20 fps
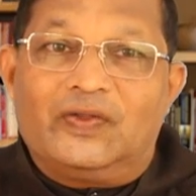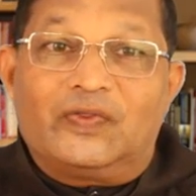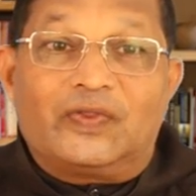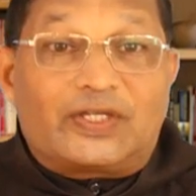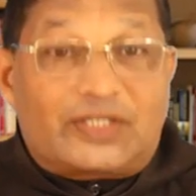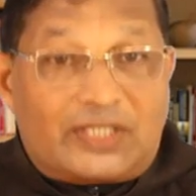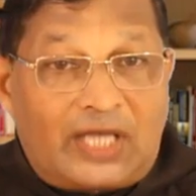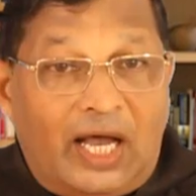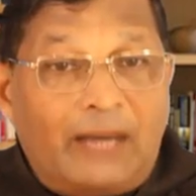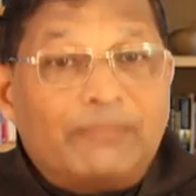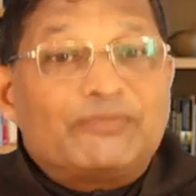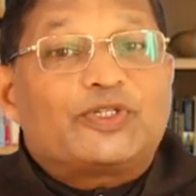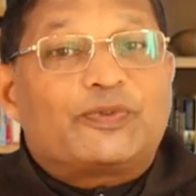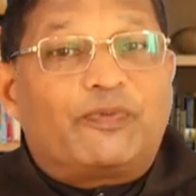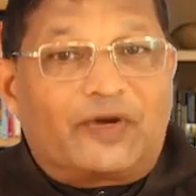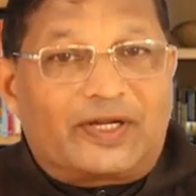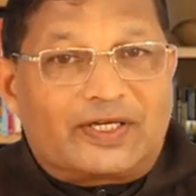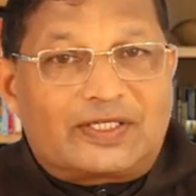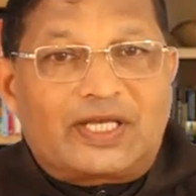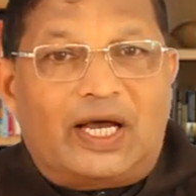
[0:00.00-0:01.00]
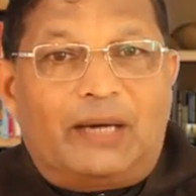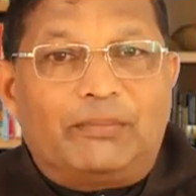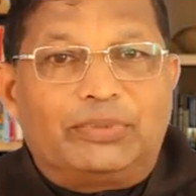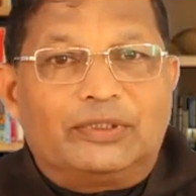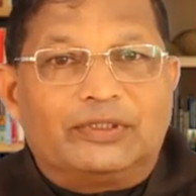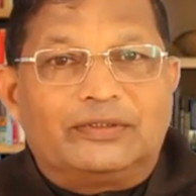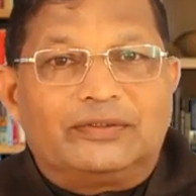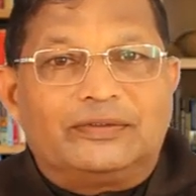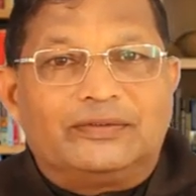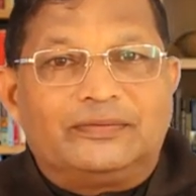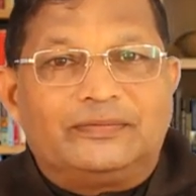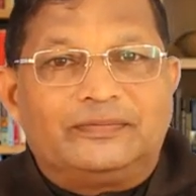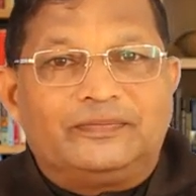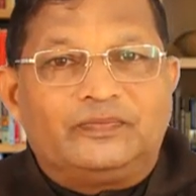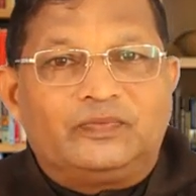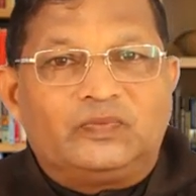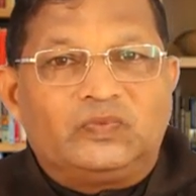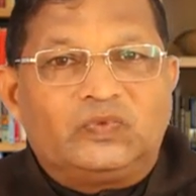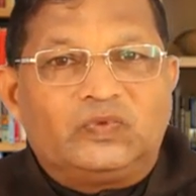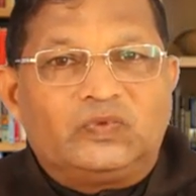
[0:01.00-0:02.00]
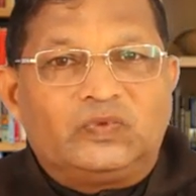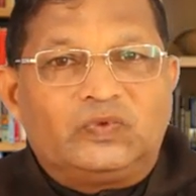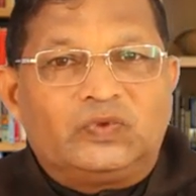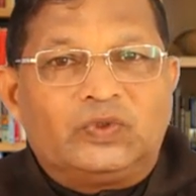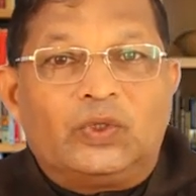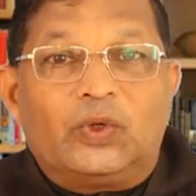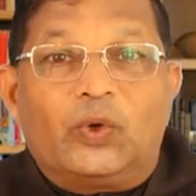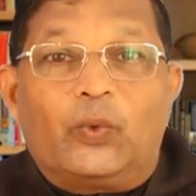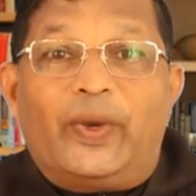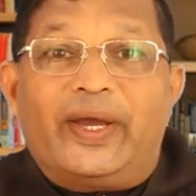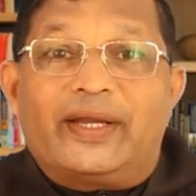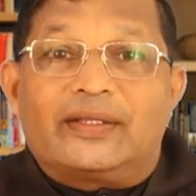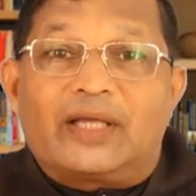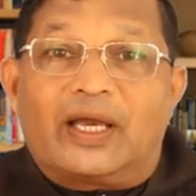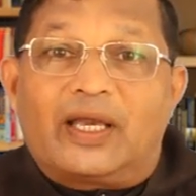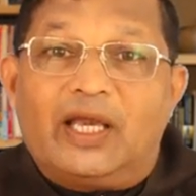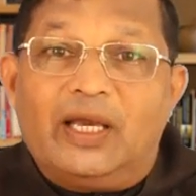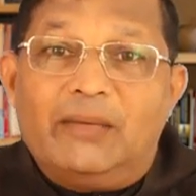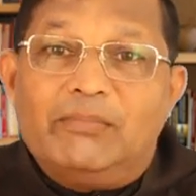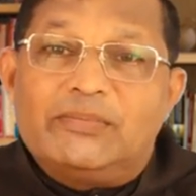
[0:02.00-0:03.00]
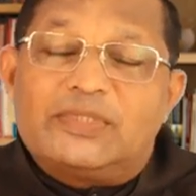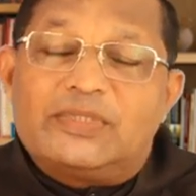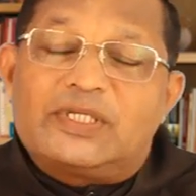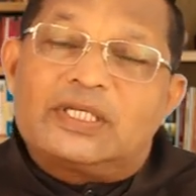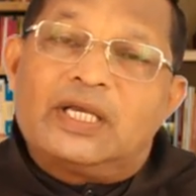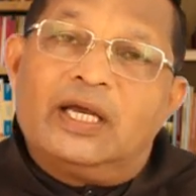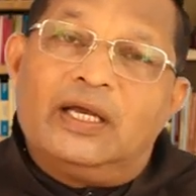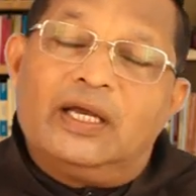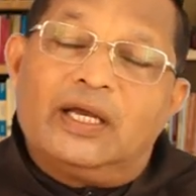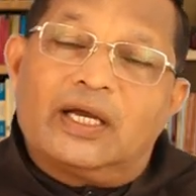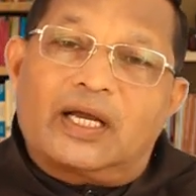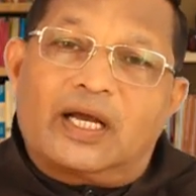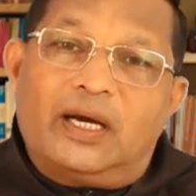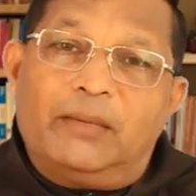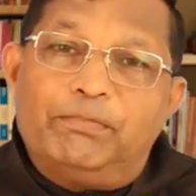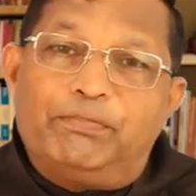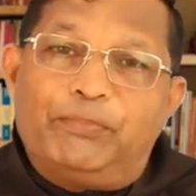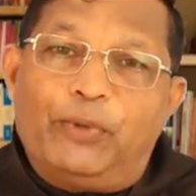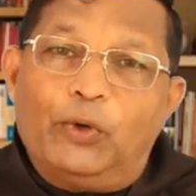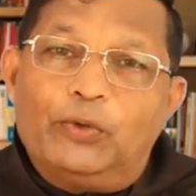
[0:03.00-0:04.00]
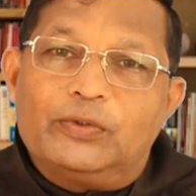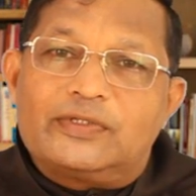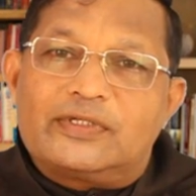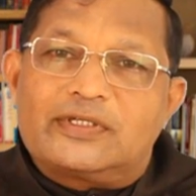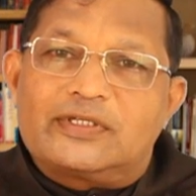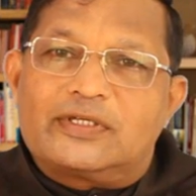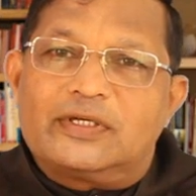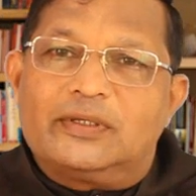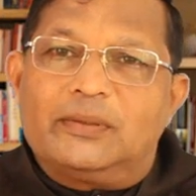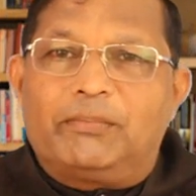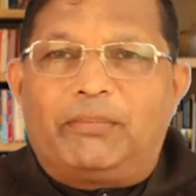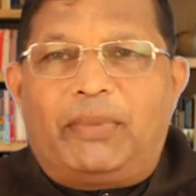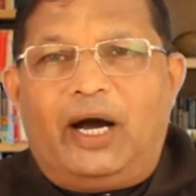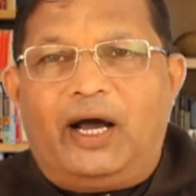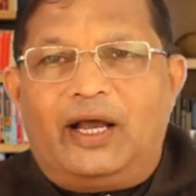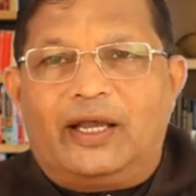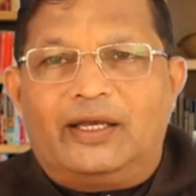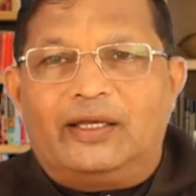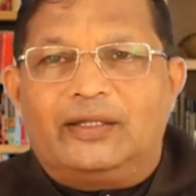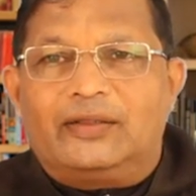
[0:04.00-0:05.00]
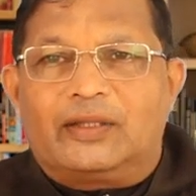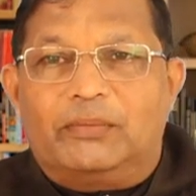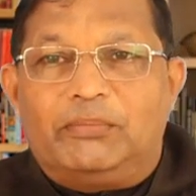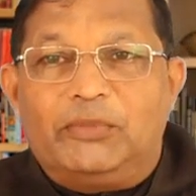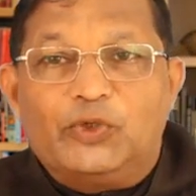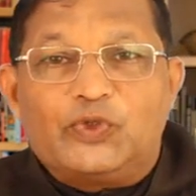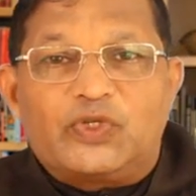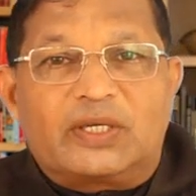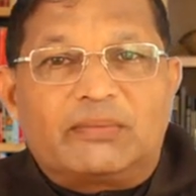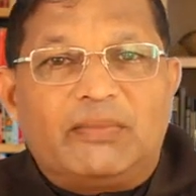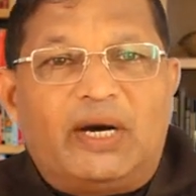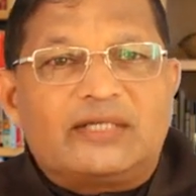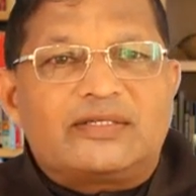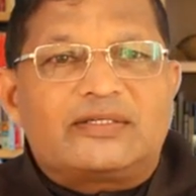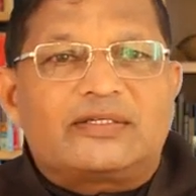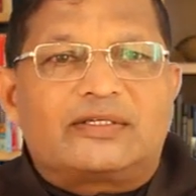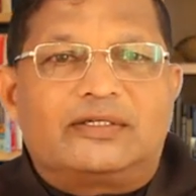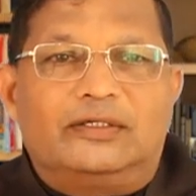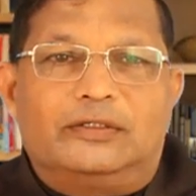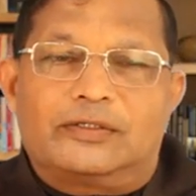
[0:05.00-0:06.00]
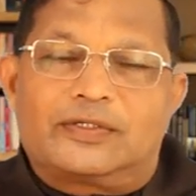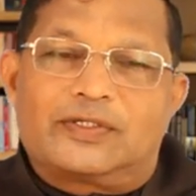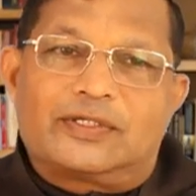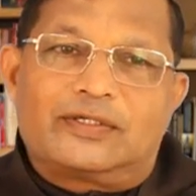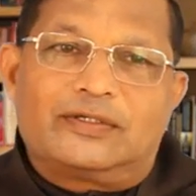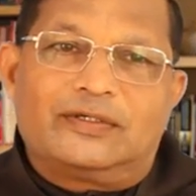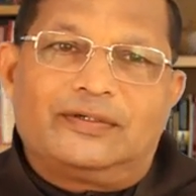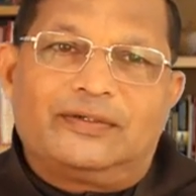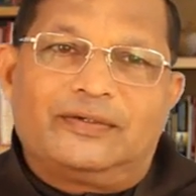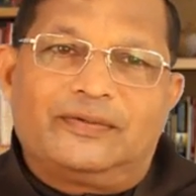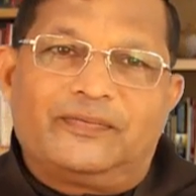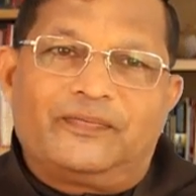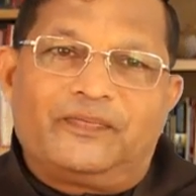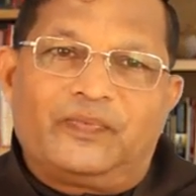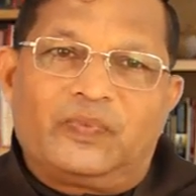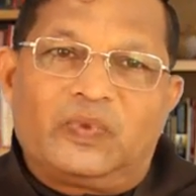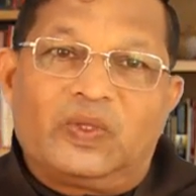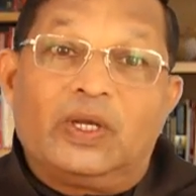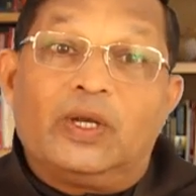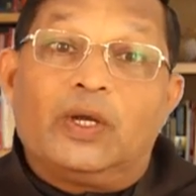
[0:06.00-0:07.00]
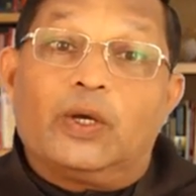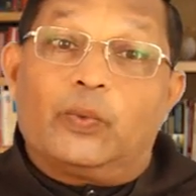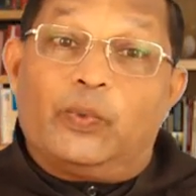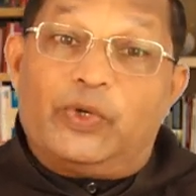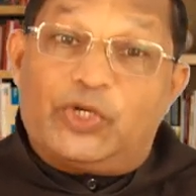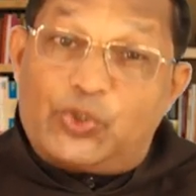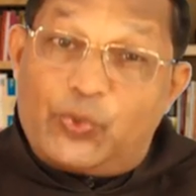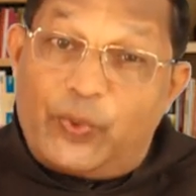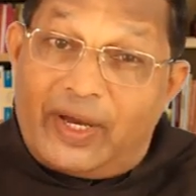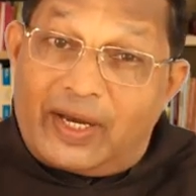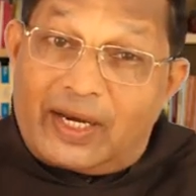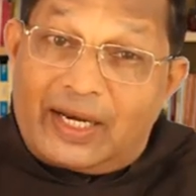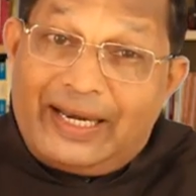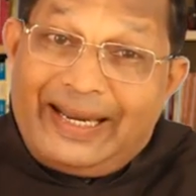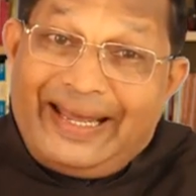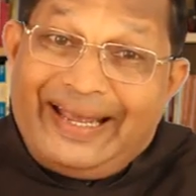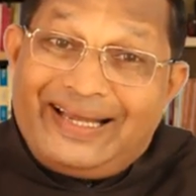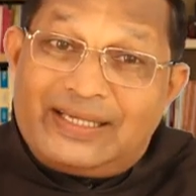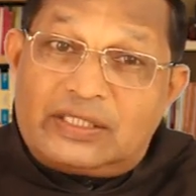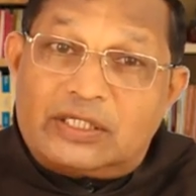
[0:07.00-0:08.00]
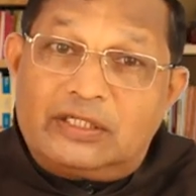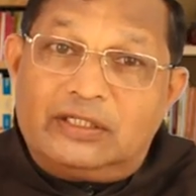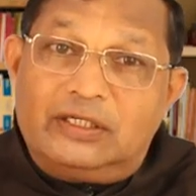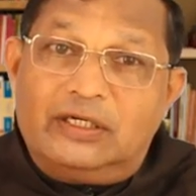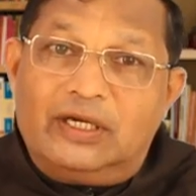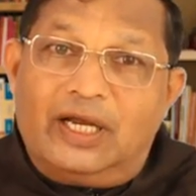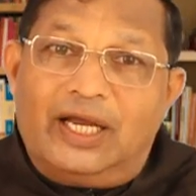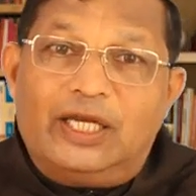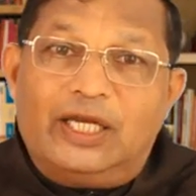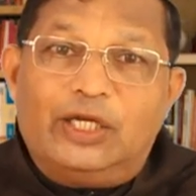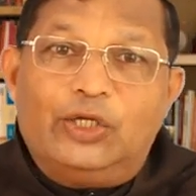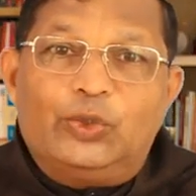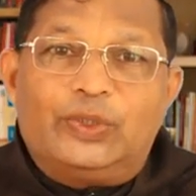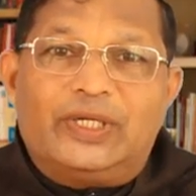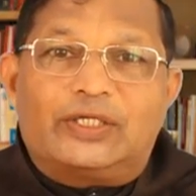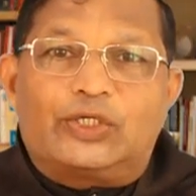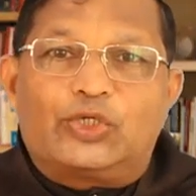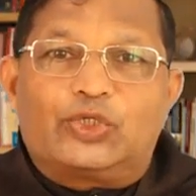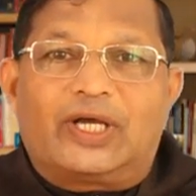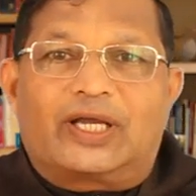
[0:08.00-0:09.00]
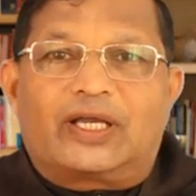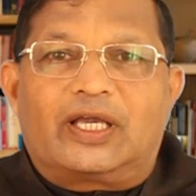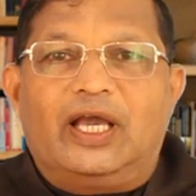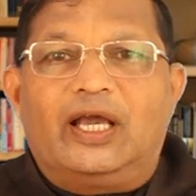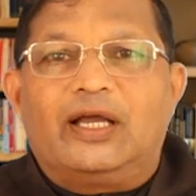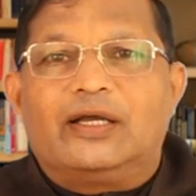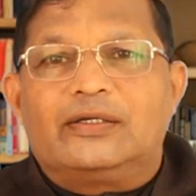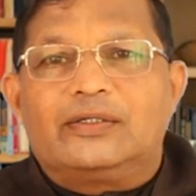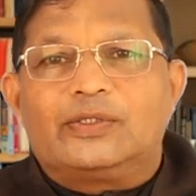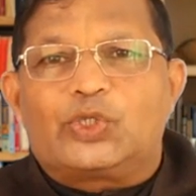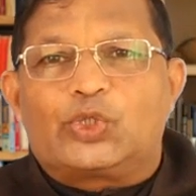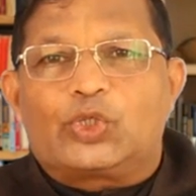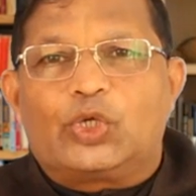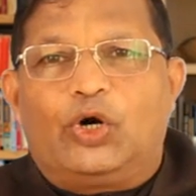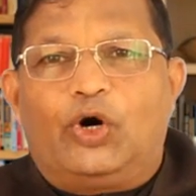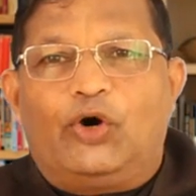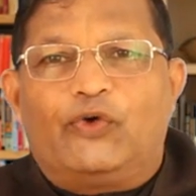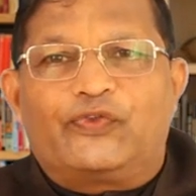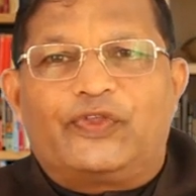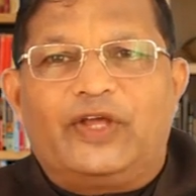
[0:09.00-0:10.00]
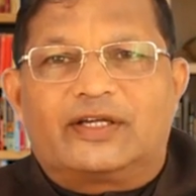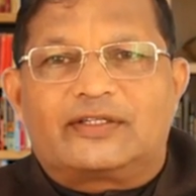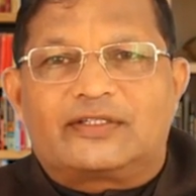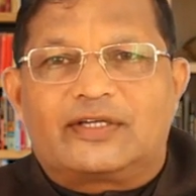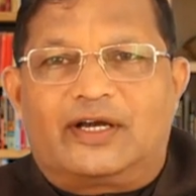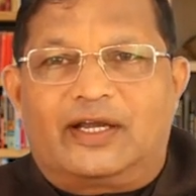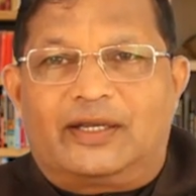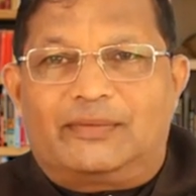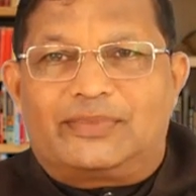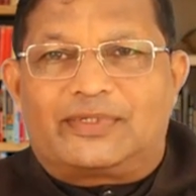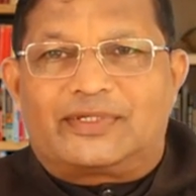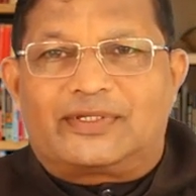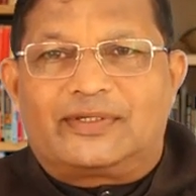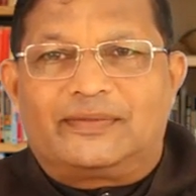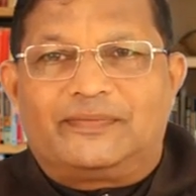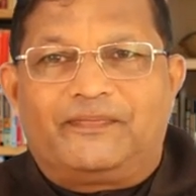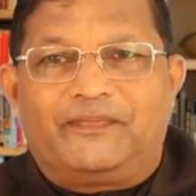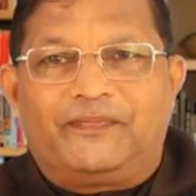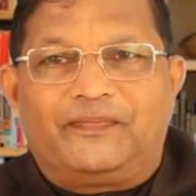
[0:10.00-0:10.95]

The Psalms, for example, were the hymns composed by the music masters, which were later alluded to the kings of their times.